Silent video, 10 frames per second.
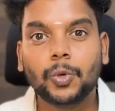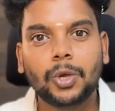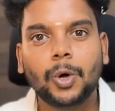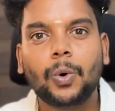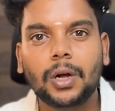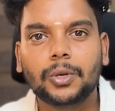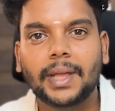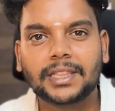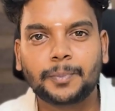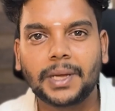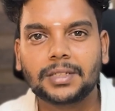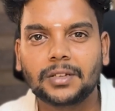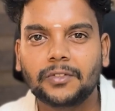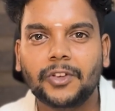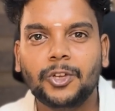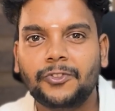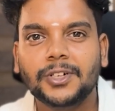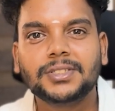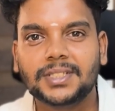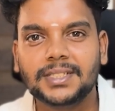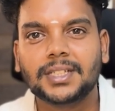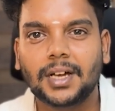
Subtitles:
will know what to expect when you first reach a